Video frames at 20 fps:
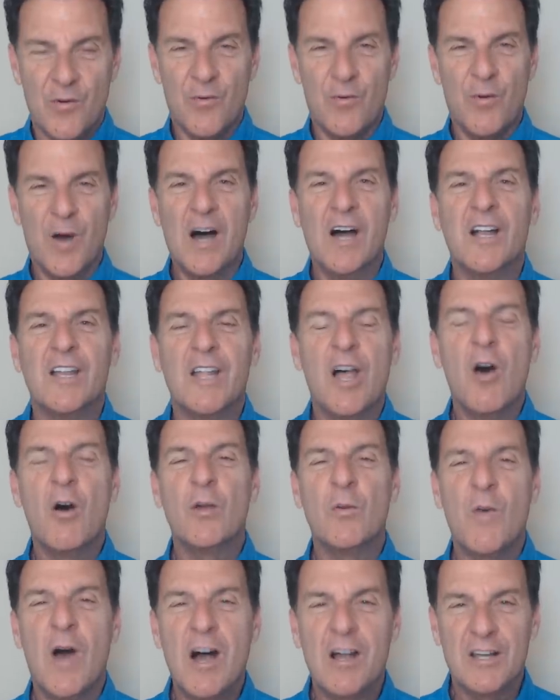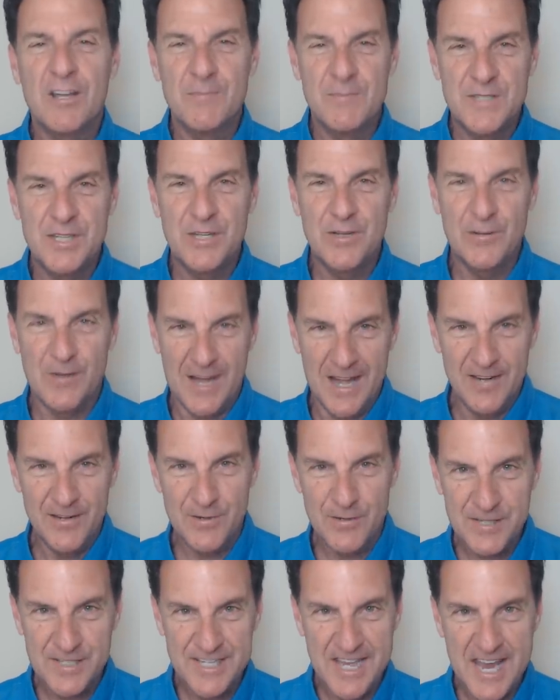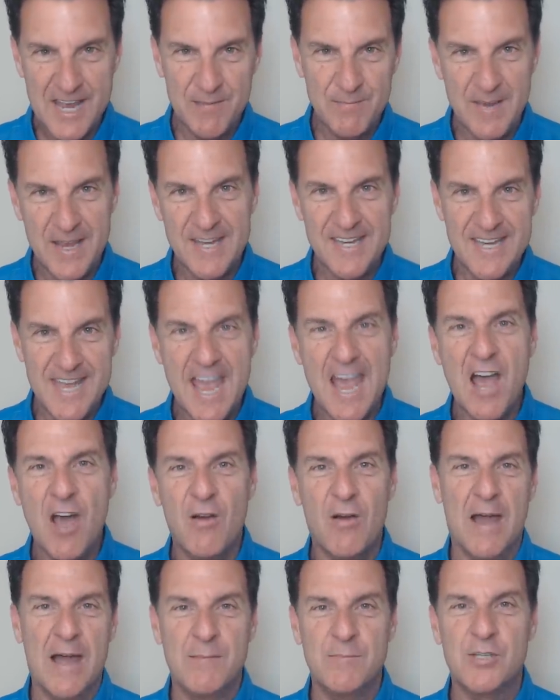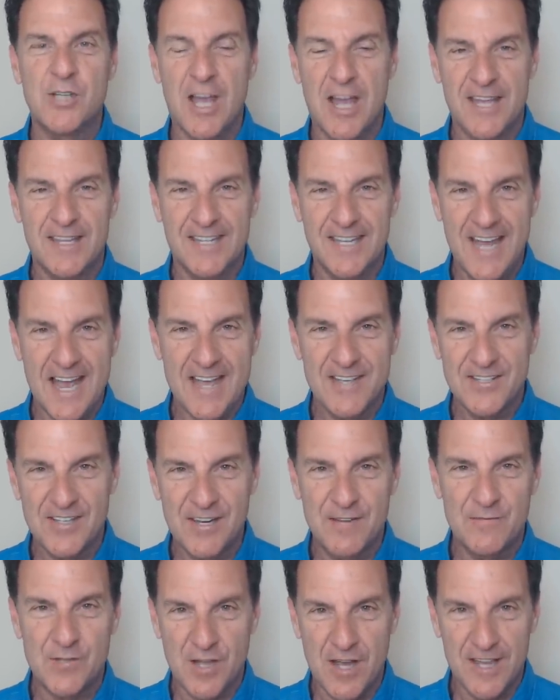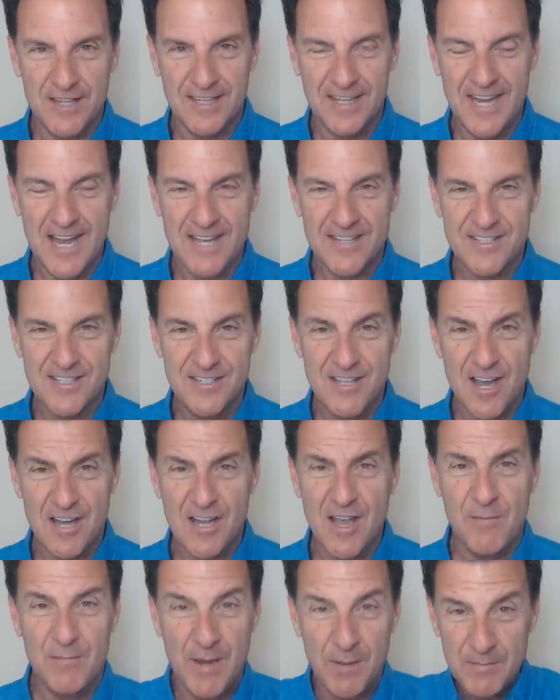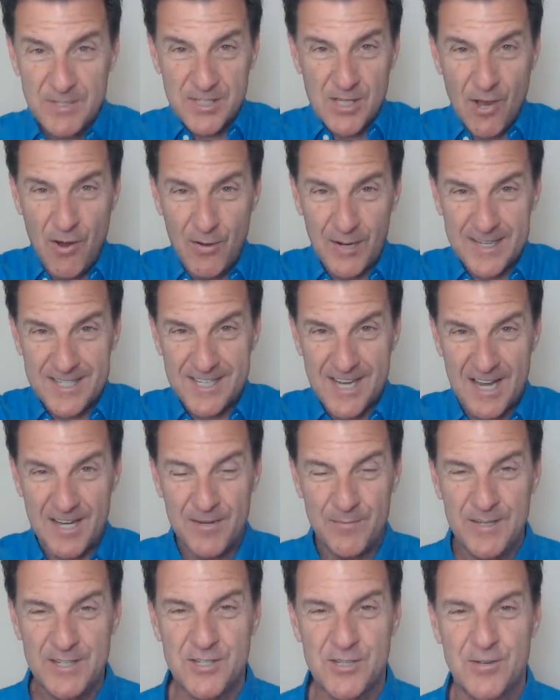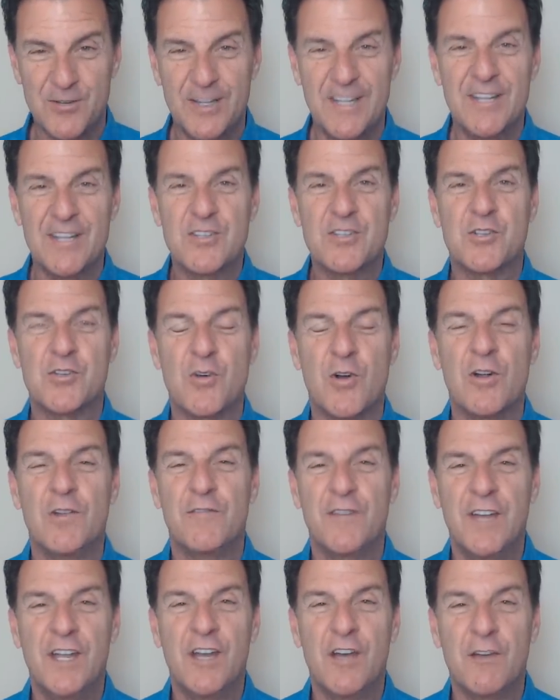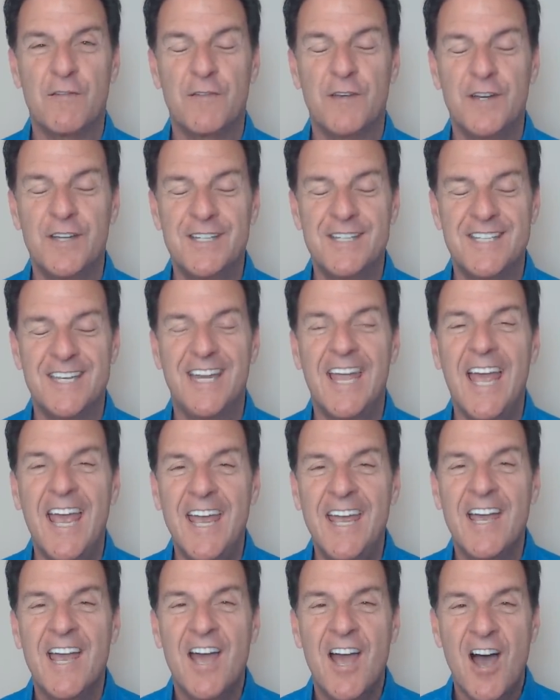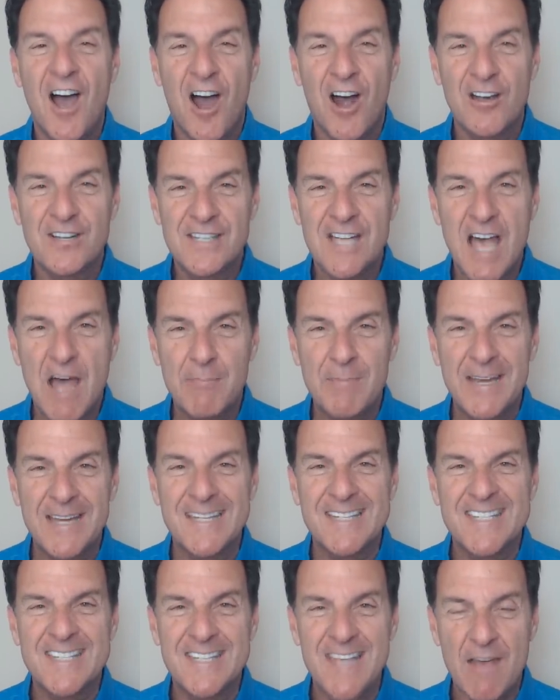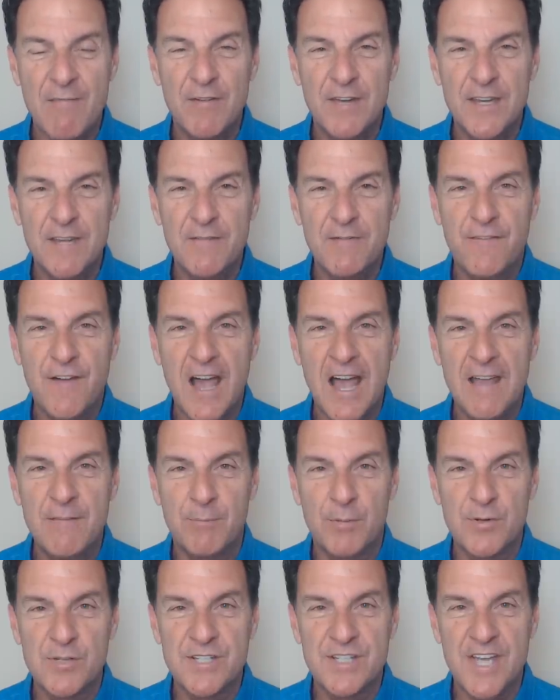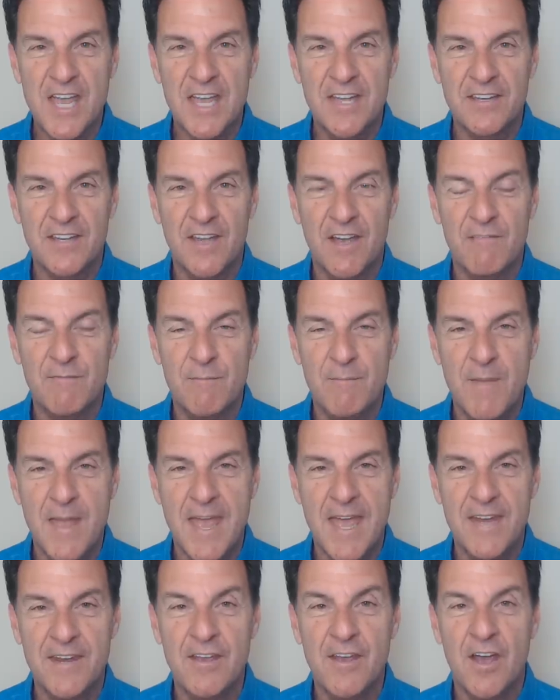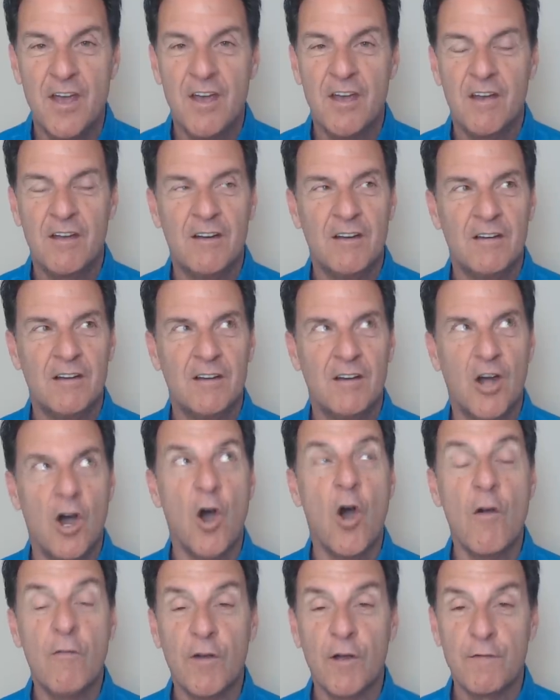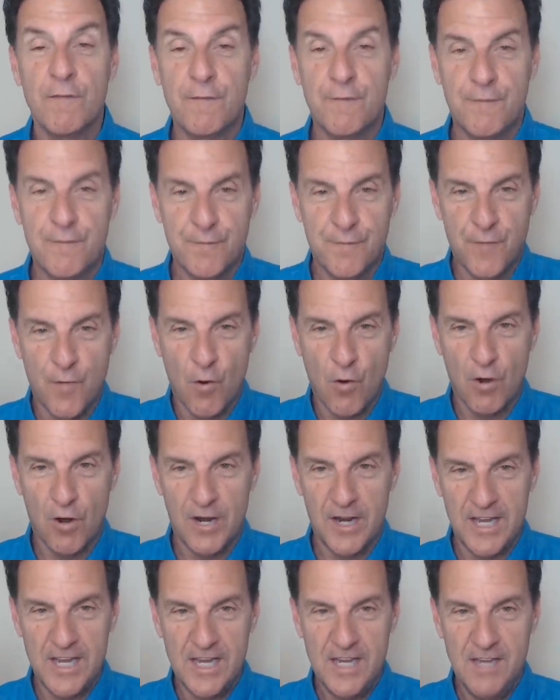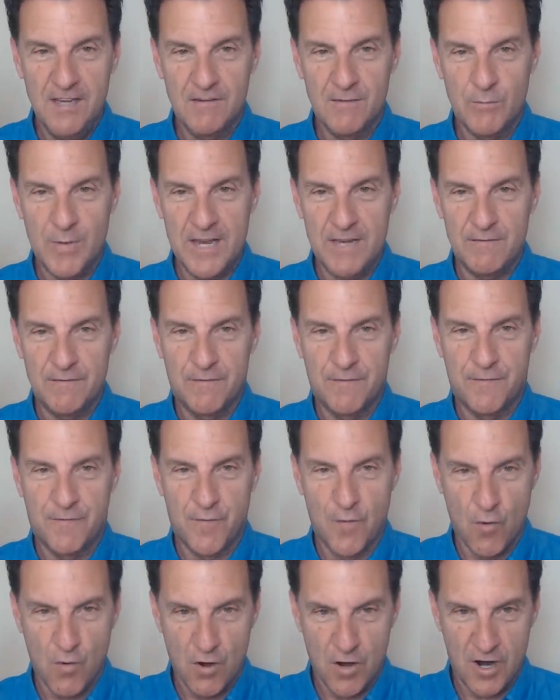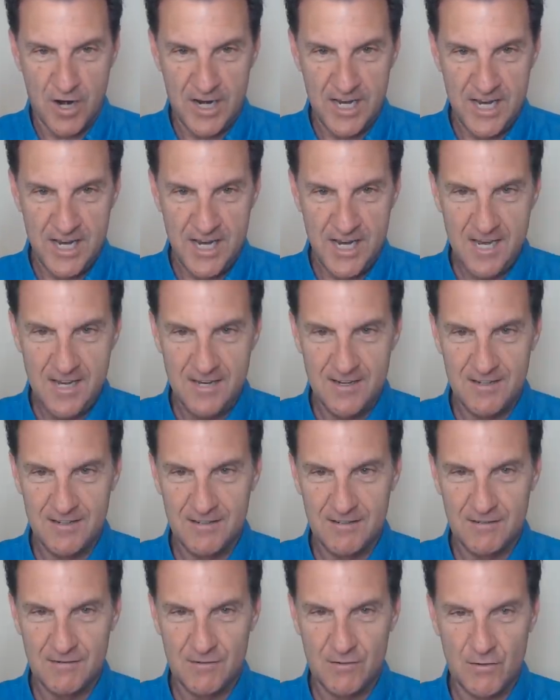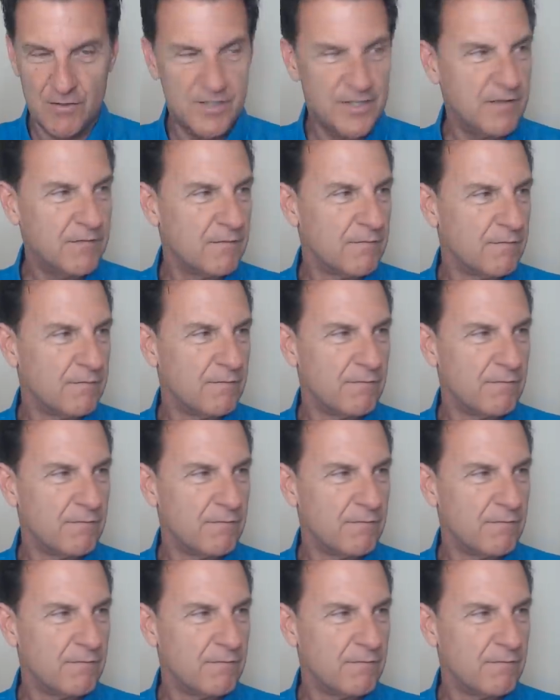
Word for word: Well, hello and welcome to Understand Men Now. I'm Jonathan Aslay of jonathan aslay dot com, and I'm so excited to be shooting this short video for you today. Our topic, seventy-five percent of men over forty, wait, forty, or is it